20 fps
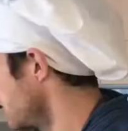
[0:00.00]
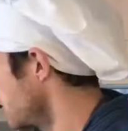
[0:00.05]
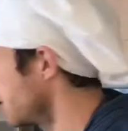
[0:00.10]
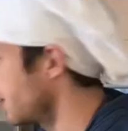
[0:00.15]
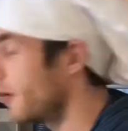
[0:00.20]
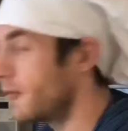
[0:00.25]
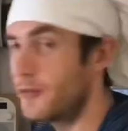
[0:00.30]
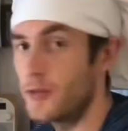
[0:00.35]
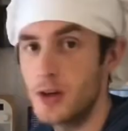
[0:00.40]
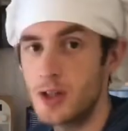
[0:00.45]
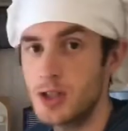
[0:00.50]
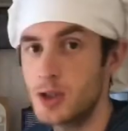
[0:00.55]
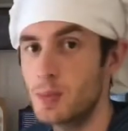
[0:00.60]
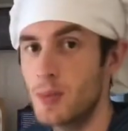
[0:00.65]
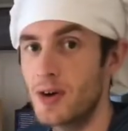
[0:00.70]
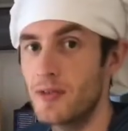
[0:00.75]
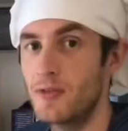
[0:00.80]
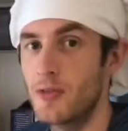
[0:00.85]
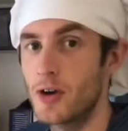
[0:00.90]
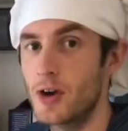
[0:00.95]
I've finished
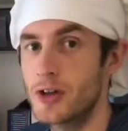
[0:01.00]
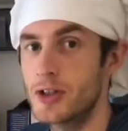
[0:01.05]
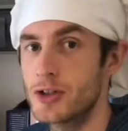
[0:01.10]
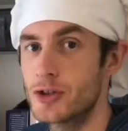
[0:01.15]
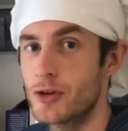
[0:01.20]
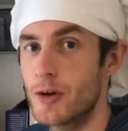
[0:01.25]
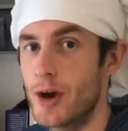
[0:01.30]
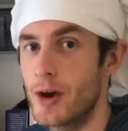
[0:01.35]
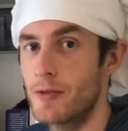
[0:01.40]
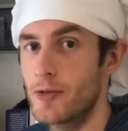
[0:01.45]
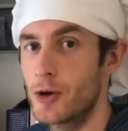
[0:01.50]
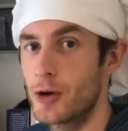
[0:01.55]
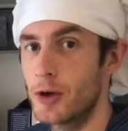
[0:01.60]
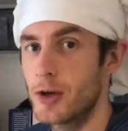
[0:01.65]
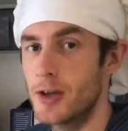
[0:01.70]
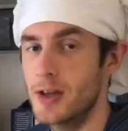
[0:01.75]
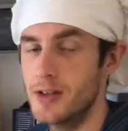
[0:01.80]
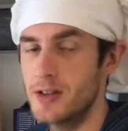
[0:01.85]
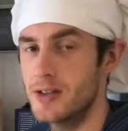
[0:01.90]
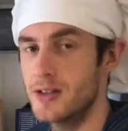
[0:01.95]
my first tray of
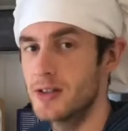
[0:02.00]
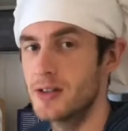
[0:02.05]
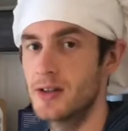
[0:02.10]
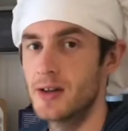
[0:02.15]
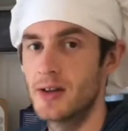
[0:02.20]
cookies.